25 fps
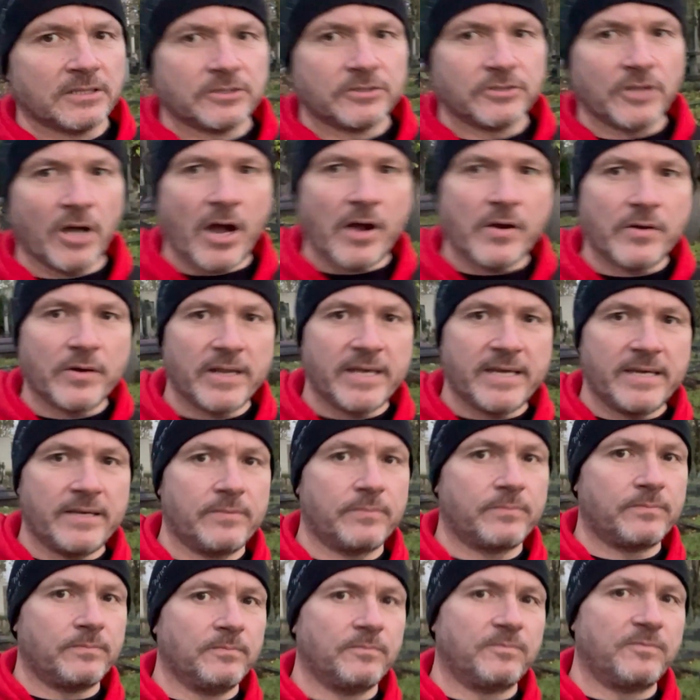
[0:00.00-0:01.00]
Not
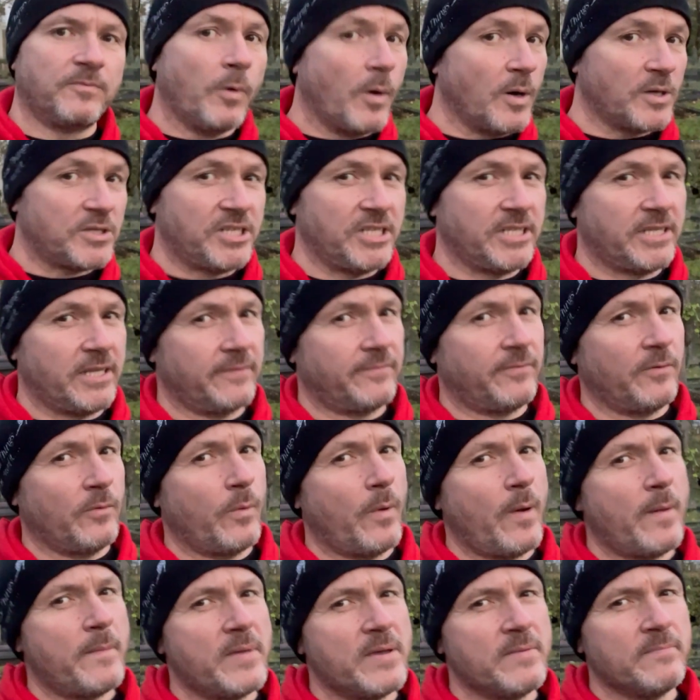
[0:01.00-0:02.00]
only what she did for
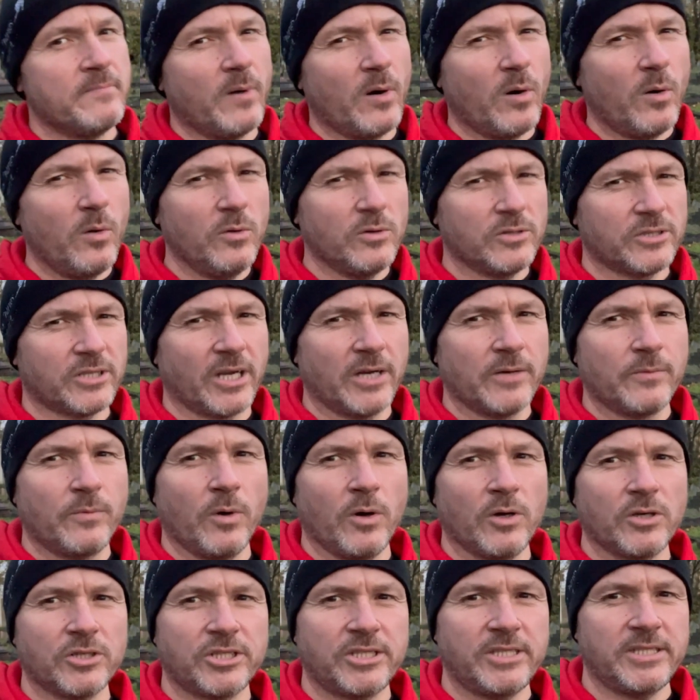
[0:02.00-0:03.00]
women, but also
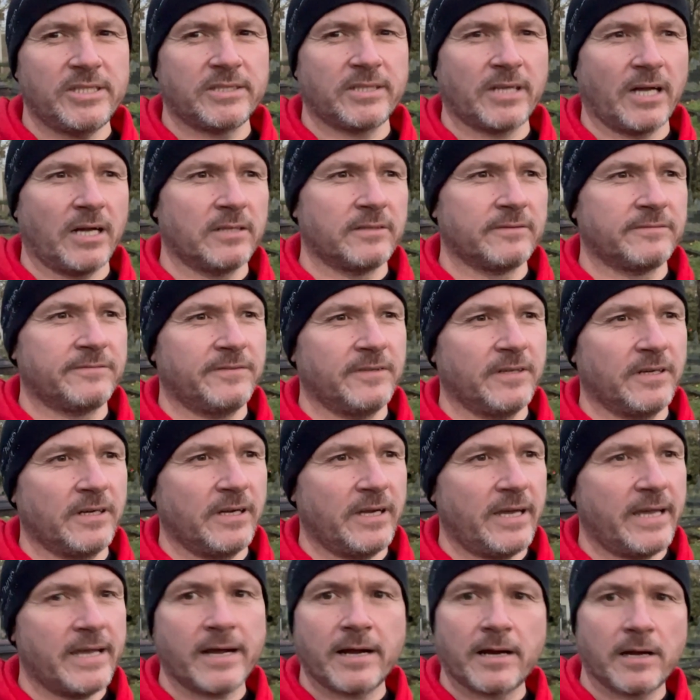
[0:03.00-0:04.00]
what she's done
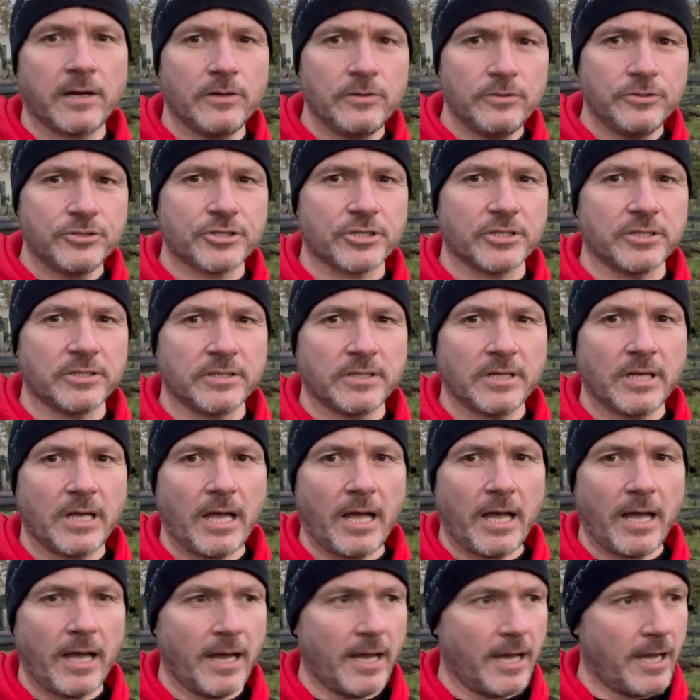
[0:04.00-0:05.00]
for inclusion.
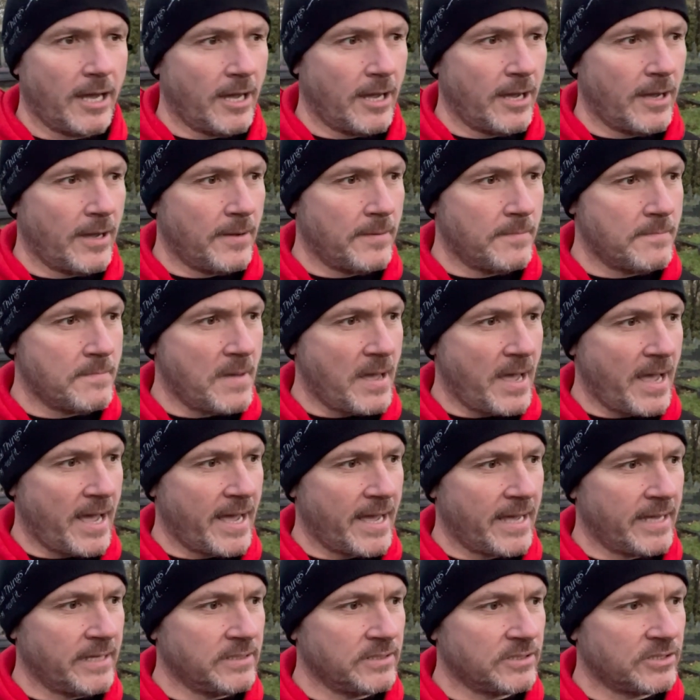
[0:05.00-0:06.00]

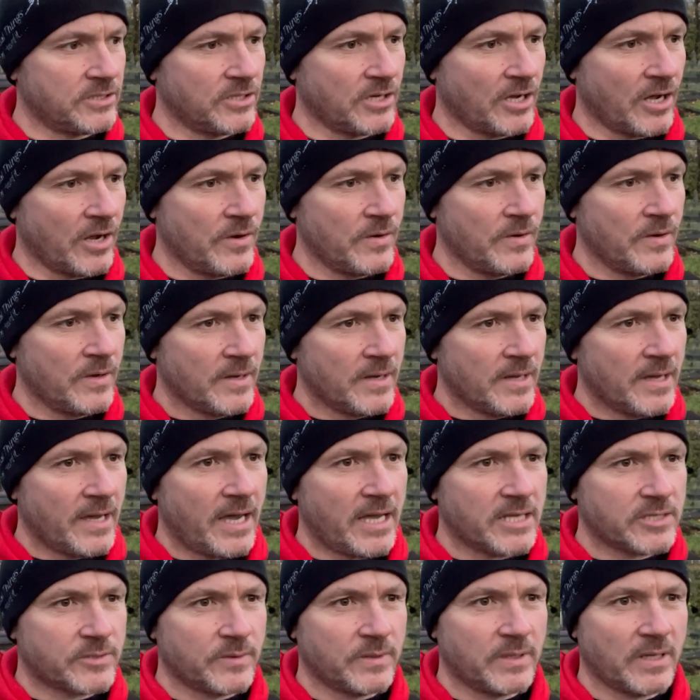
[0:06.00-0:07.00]
And, you know,
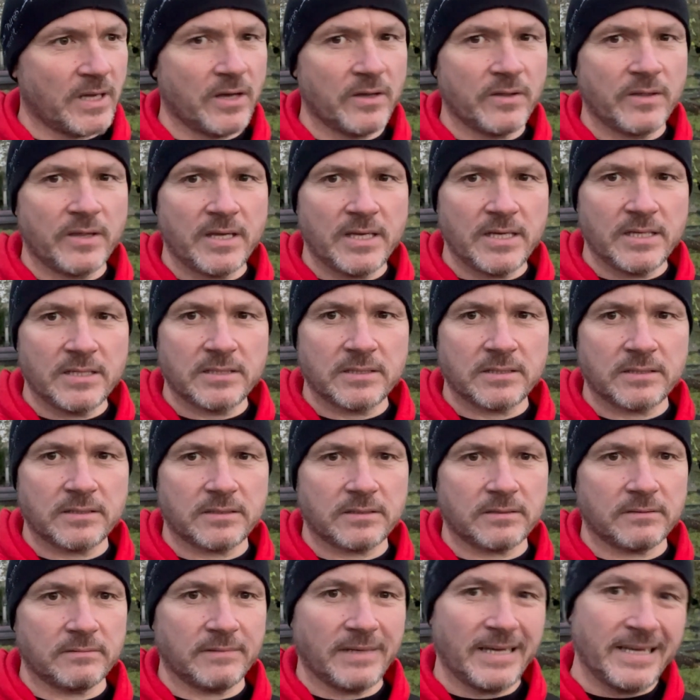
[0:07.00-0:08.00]
as we know, in
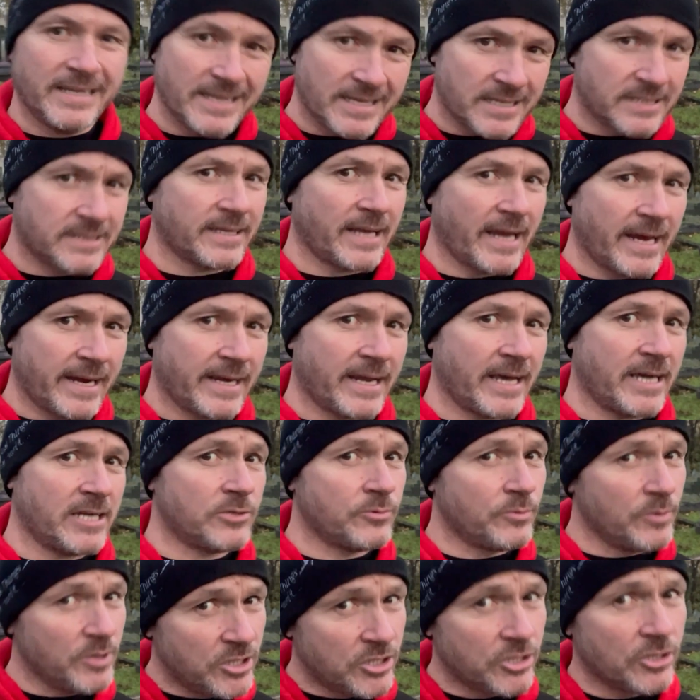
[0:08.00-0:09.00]
this day and
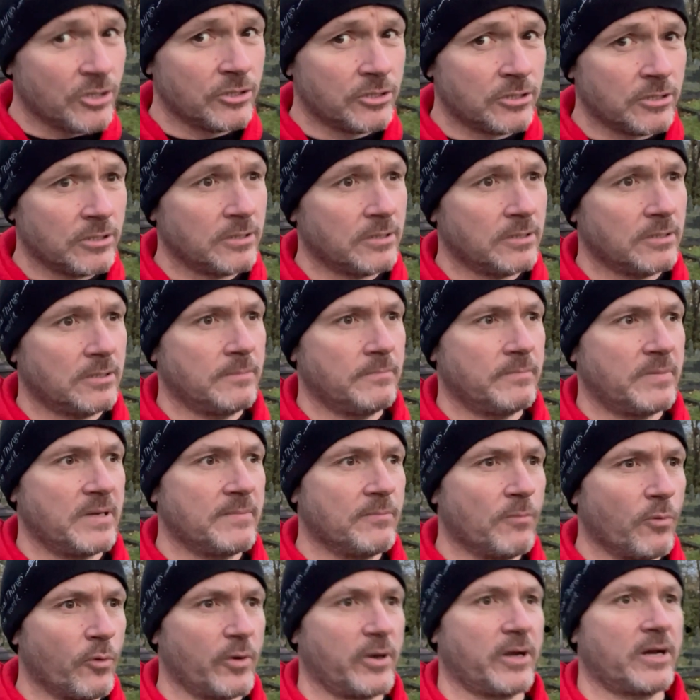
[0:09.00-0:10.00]
age, we should be
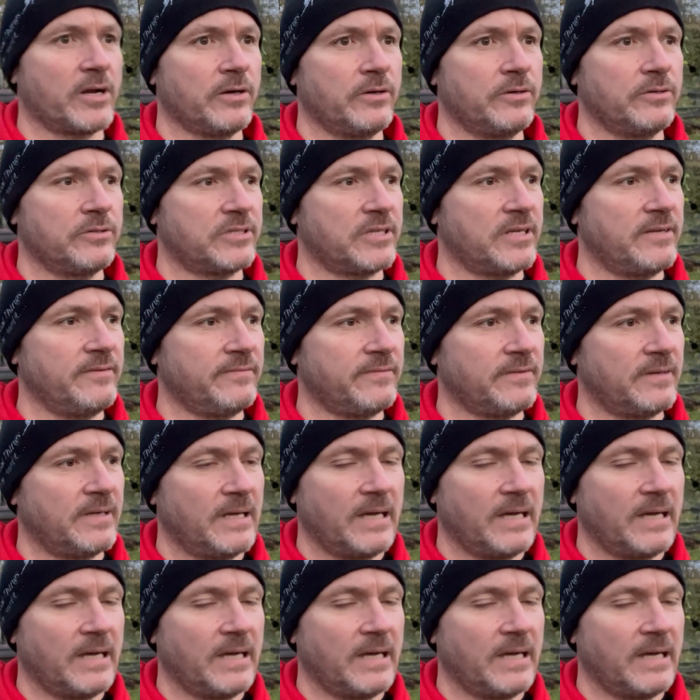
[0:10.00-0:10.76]
more inclusive.